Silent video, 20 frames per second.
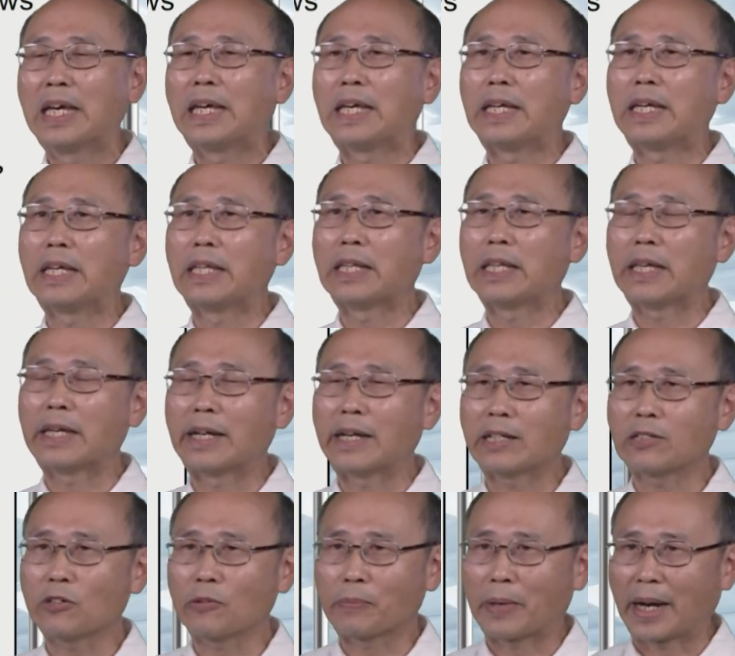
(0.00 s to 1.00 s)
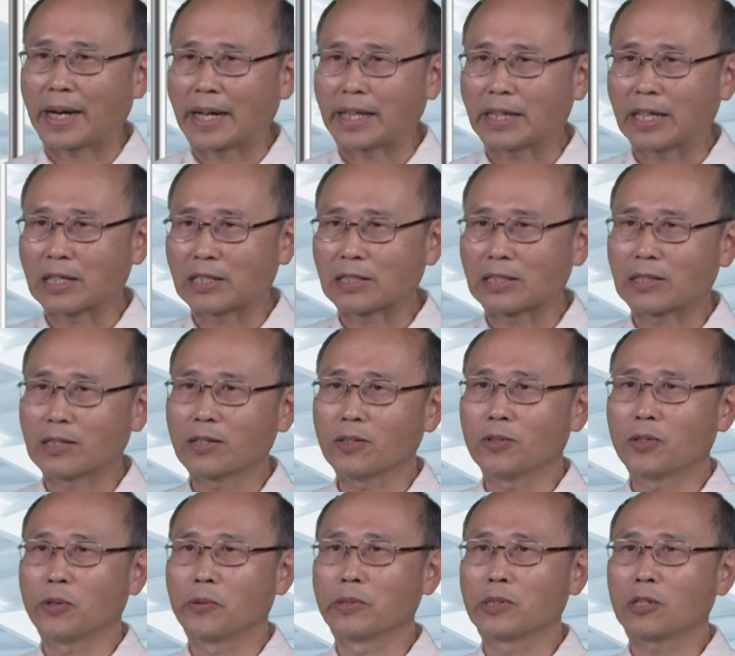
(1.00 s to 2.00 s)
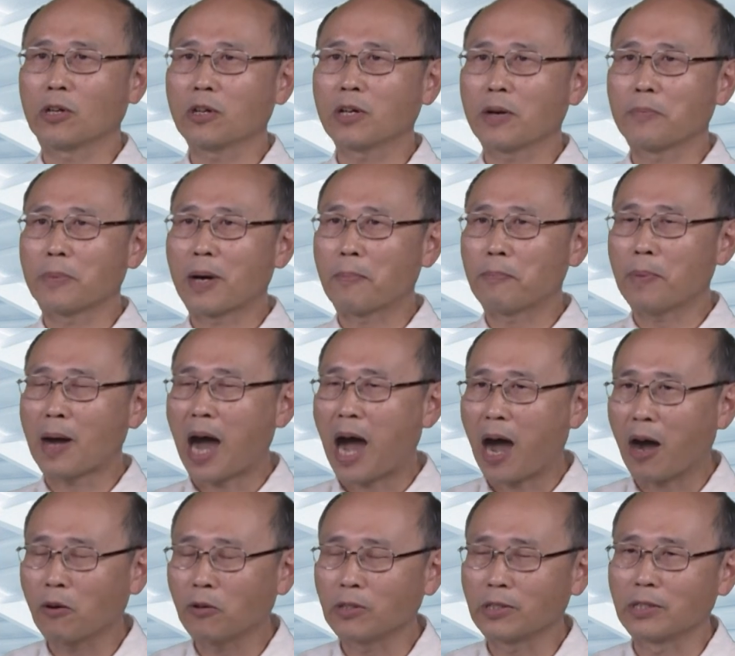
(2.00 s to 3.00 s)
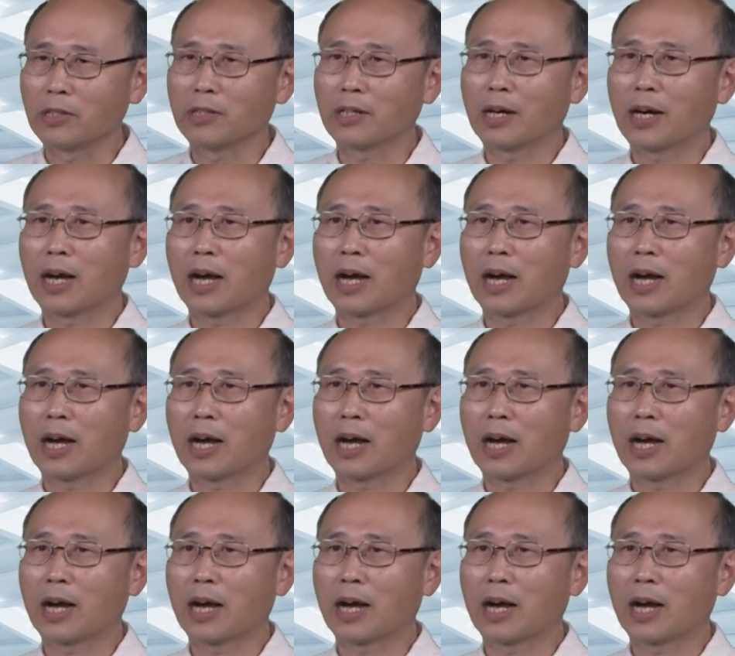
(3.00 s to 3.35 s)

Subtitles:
in electromagnetics, when we talk about power